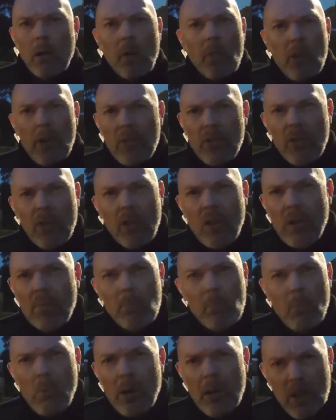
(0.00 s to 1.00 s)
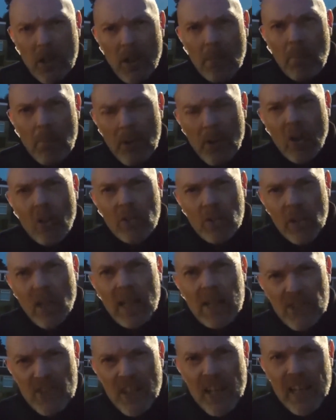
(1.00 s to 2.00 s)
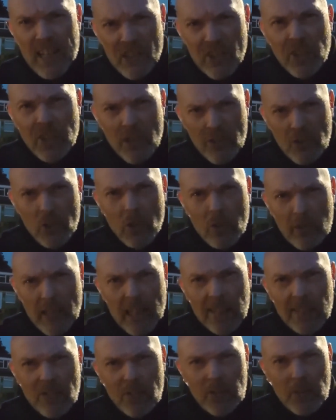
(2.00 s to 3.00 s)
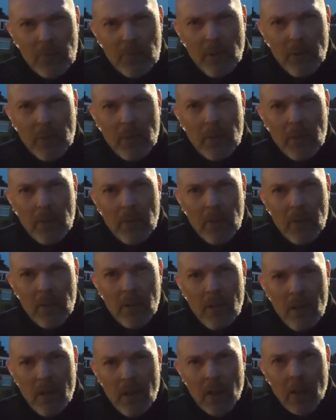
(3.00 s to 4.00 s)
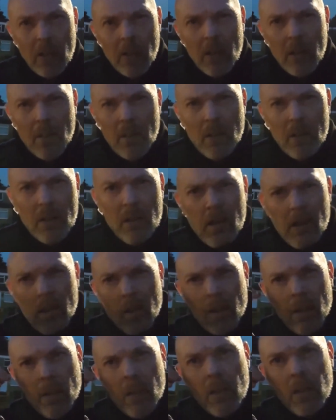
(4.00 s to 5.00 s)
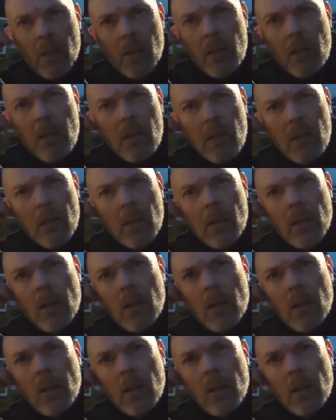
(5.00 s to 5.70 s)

so you got Shell Energy does your data on your phone? No, they do my energy.